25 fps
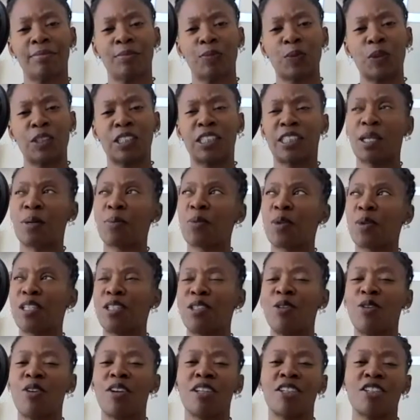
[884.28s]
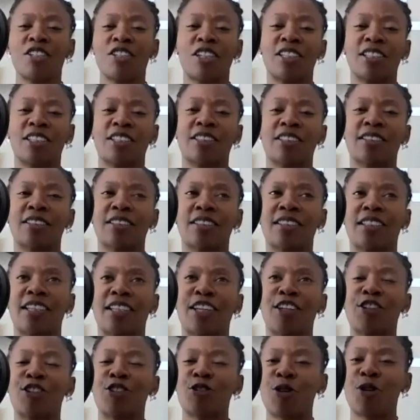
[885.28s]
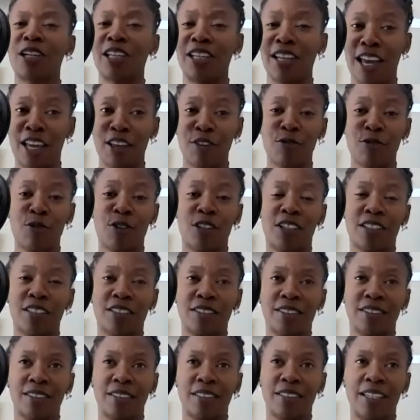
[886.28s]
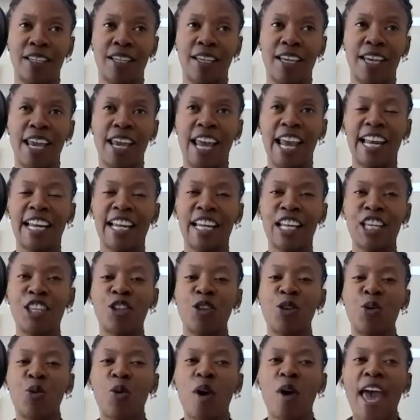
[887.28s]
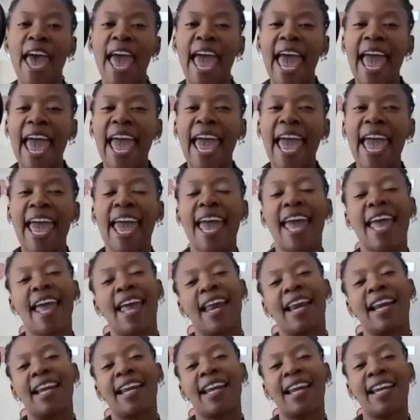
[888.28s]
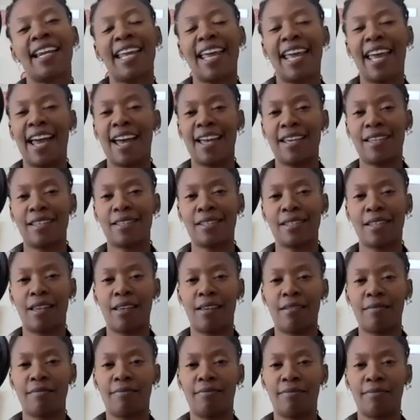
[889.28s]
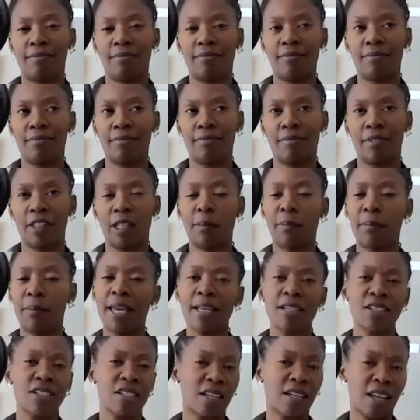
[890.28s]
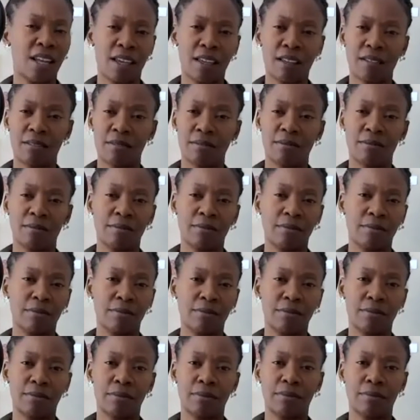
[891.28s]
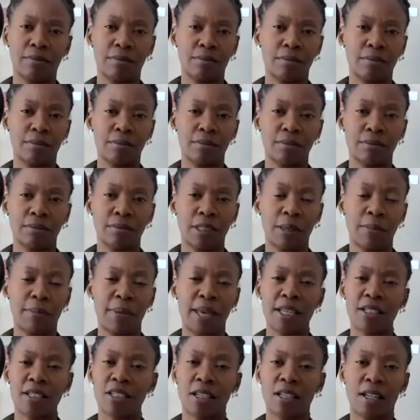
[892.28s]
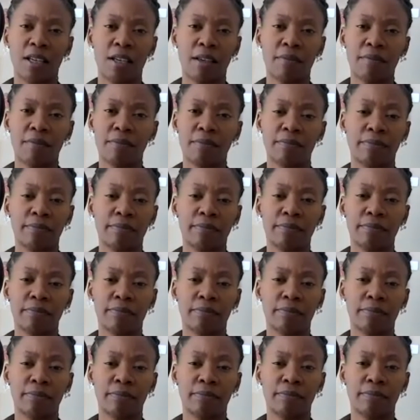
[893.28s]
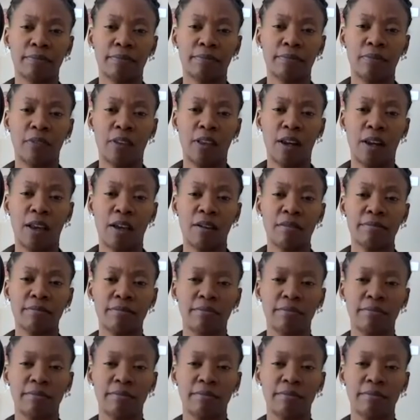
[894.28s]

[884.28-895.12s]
With someone you can just enjoy life with. And then you add that icing. Imagine that. Imagine that, you know?